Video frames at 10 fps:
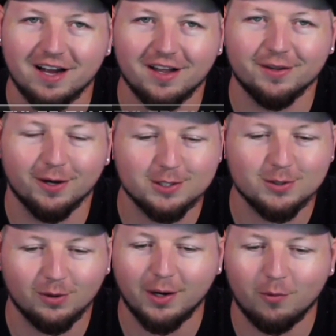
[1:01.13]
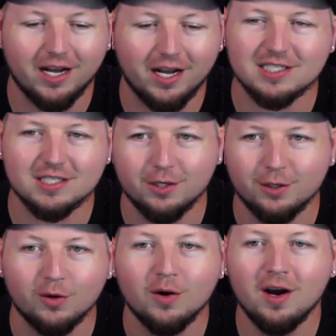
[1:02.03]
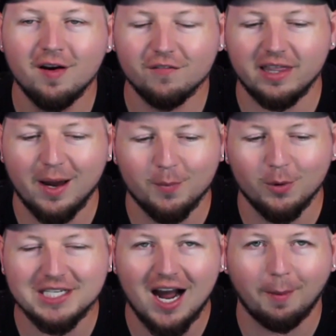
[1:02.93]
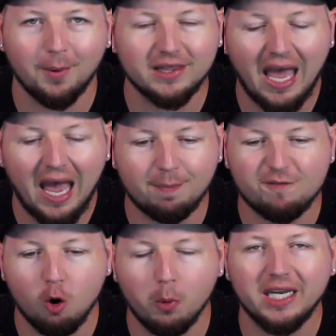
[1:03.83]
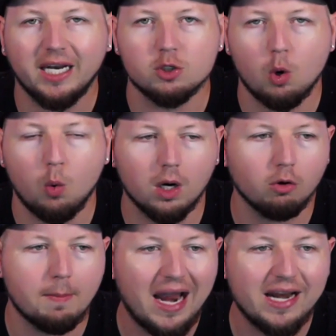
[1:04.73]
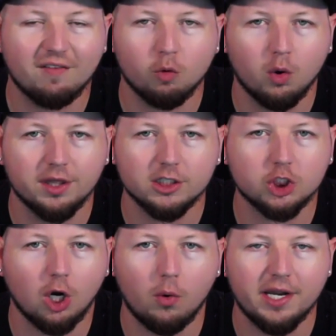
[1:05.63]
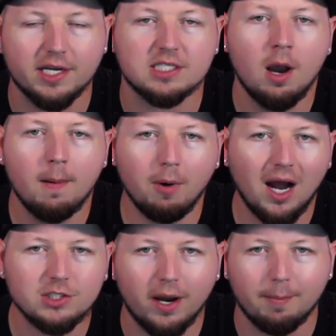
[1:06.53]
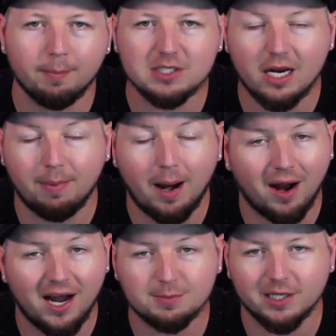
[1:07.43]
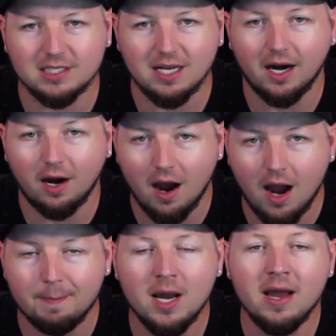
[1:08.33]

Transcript: on, though, so, like, what else is new for them? We'll talk about that. Before we get into it, want to remind everyone this show is brought to you and presented by PrizePicks.com.